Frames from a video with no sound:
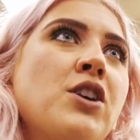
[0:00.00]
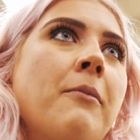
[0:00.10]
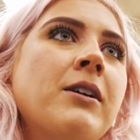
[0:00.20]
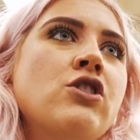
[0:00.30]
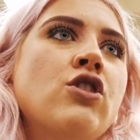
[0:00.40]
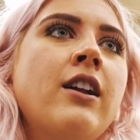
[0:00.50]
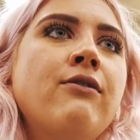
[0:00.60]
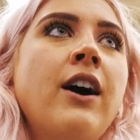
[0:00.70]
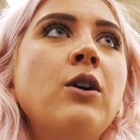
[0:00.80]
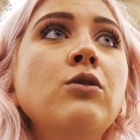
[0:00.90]
So I'm gonna try to
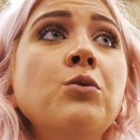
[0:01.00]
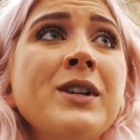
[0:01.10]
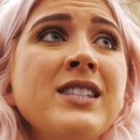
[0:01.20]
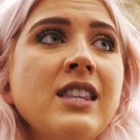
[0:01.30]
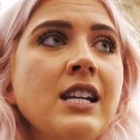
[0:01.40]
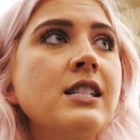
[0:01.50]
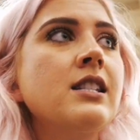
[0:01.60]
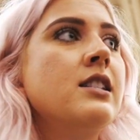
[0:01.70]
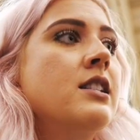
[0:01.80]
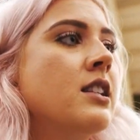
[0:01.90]
find, oh, what's this?
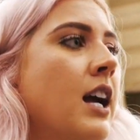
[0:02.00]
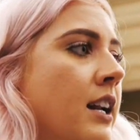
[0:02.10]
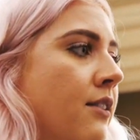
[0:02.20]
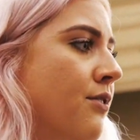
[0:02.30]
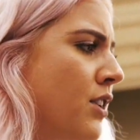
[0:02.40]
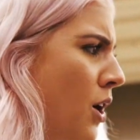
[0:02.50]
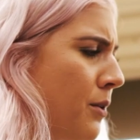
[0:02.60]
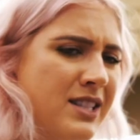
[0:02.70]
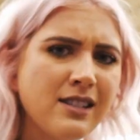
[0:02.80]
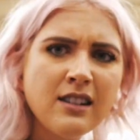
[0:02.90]
This is kind of, no,
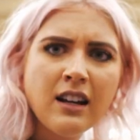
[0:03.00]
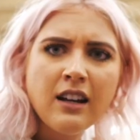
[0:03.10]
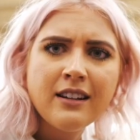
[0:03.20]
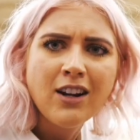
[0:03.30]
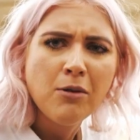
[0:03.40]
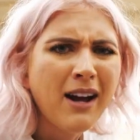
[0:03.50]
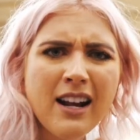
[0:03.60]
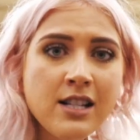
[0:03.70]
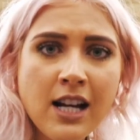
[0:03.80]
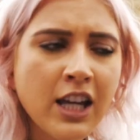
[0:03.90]
it's, never mind.
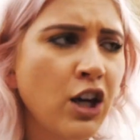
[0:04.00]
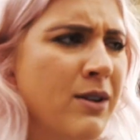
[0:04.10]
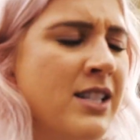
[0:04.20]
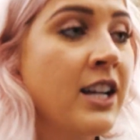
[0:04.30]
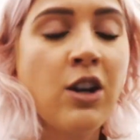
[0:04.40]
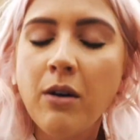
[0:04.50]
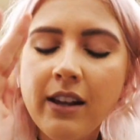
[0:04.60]
It's not cute, it's not cute.